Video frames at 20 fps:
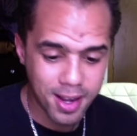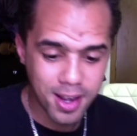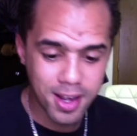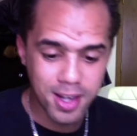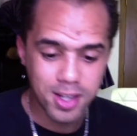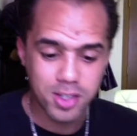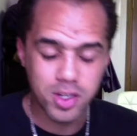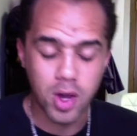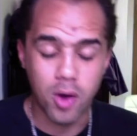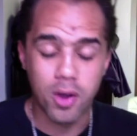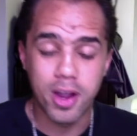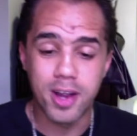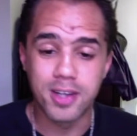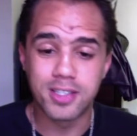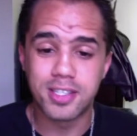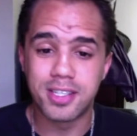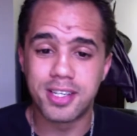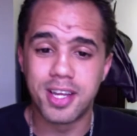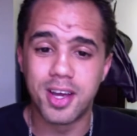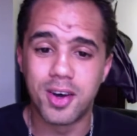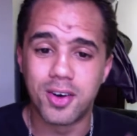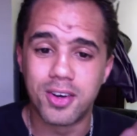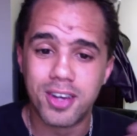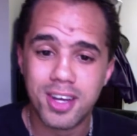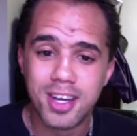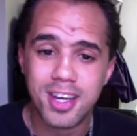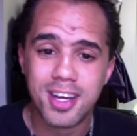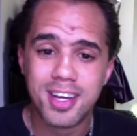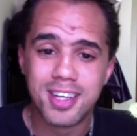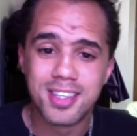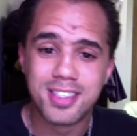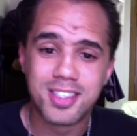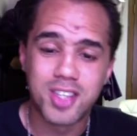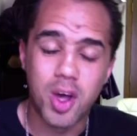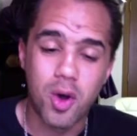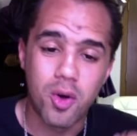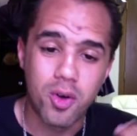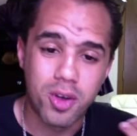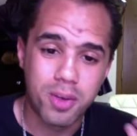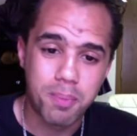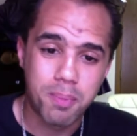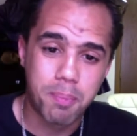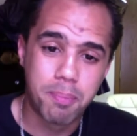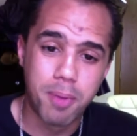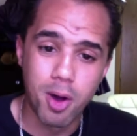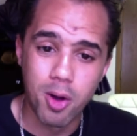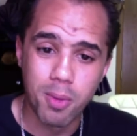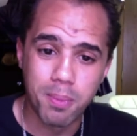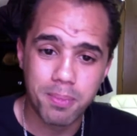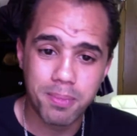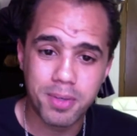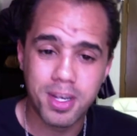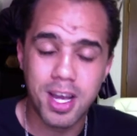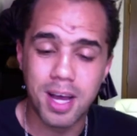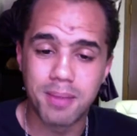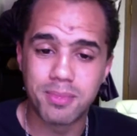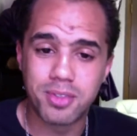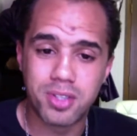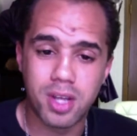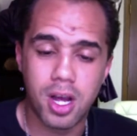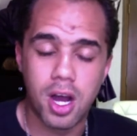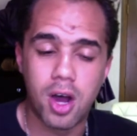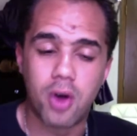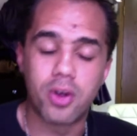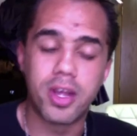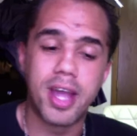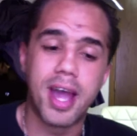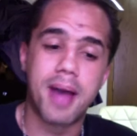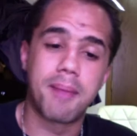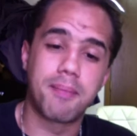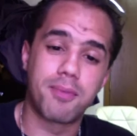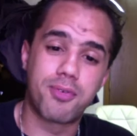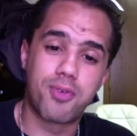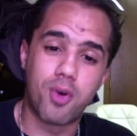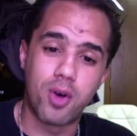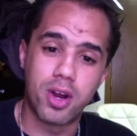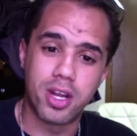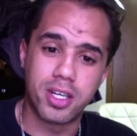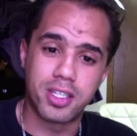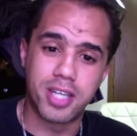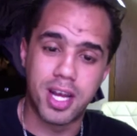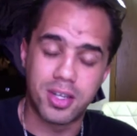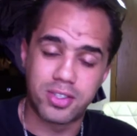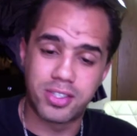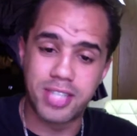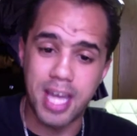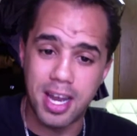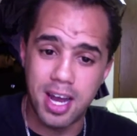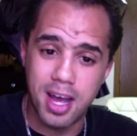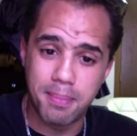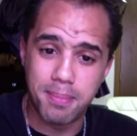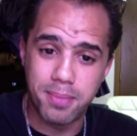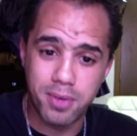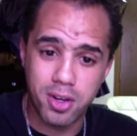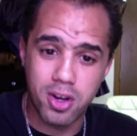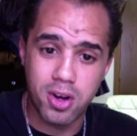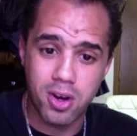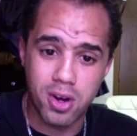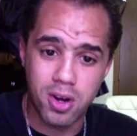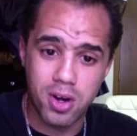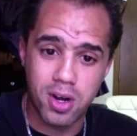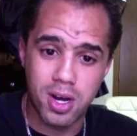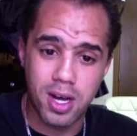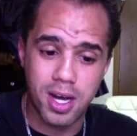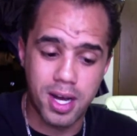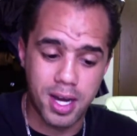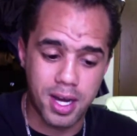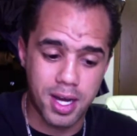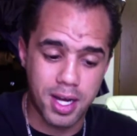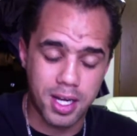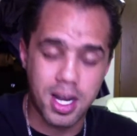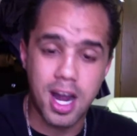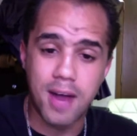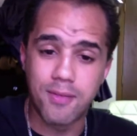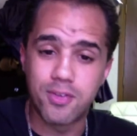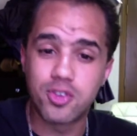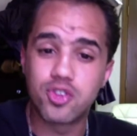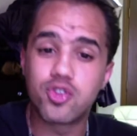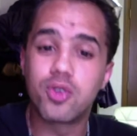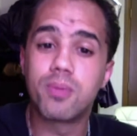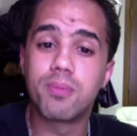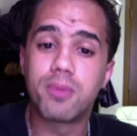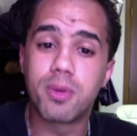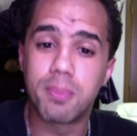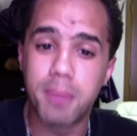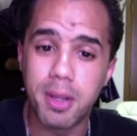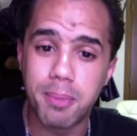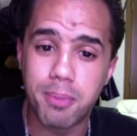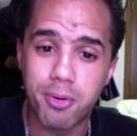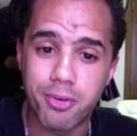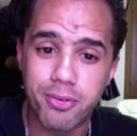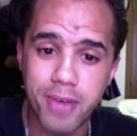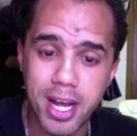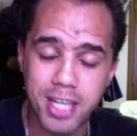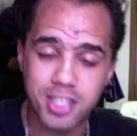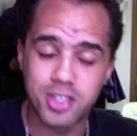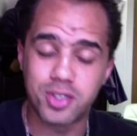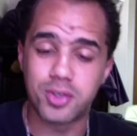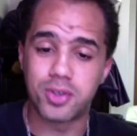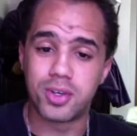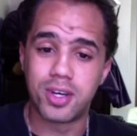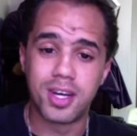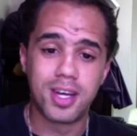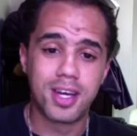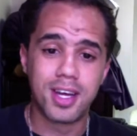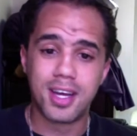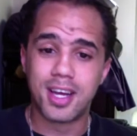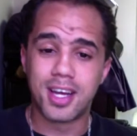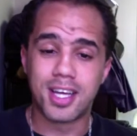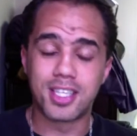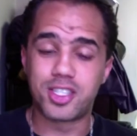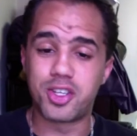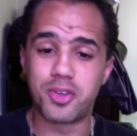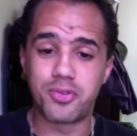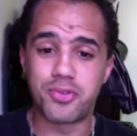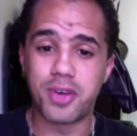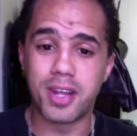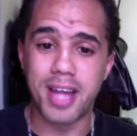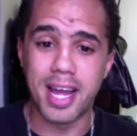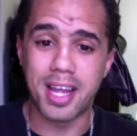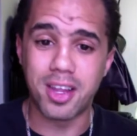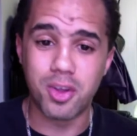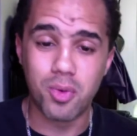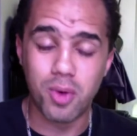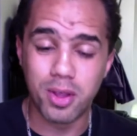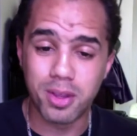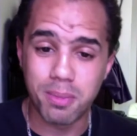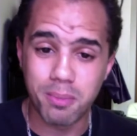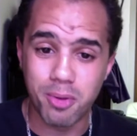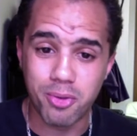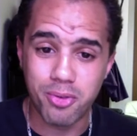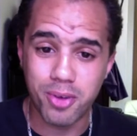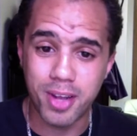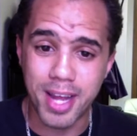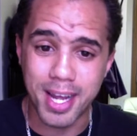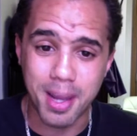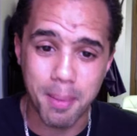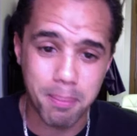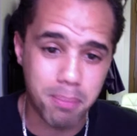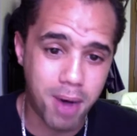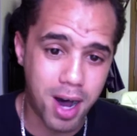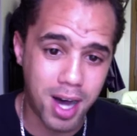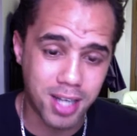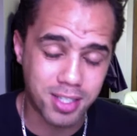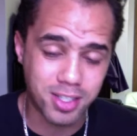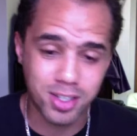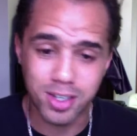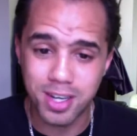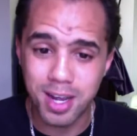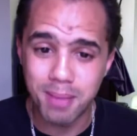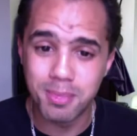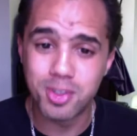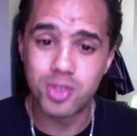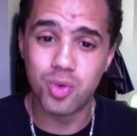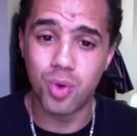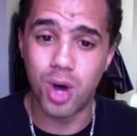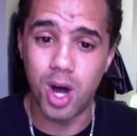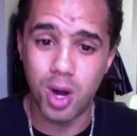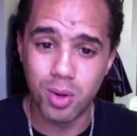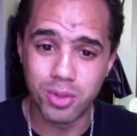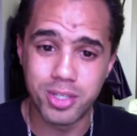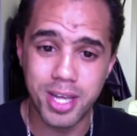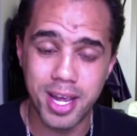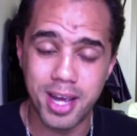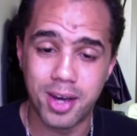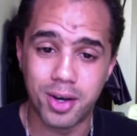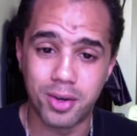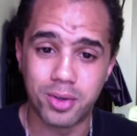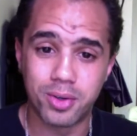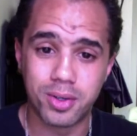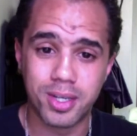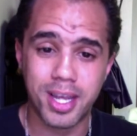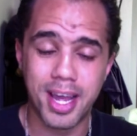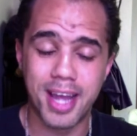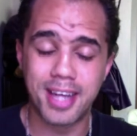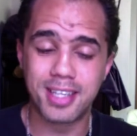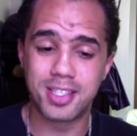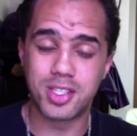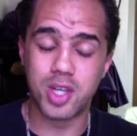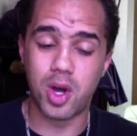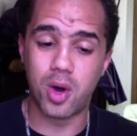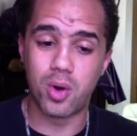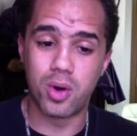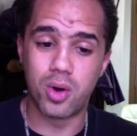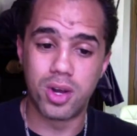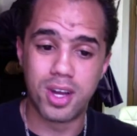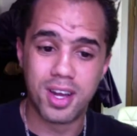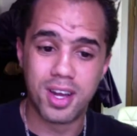So here's the deal. So boom, comes, and now set up your conference room to be professional because you want them to feel like a boss. They're coming to a hotel. Okay? So